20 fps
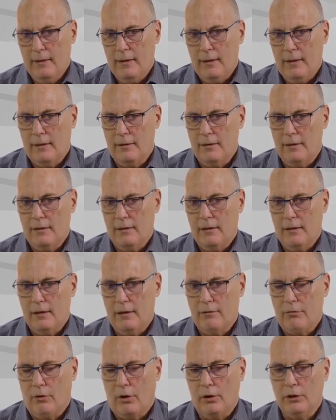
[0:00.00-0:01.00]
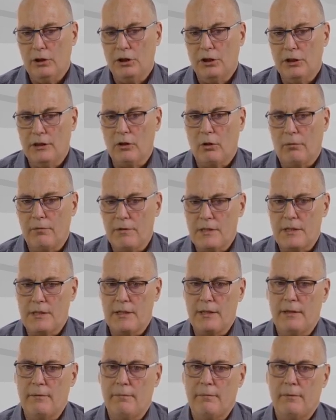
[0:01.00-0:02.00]
And the advantage is
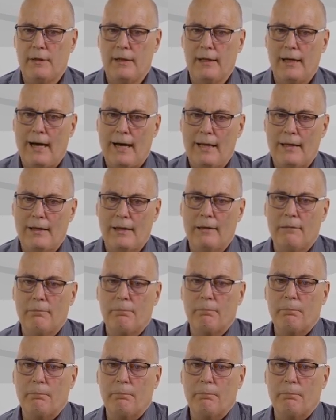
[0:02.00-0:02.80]
obviously the other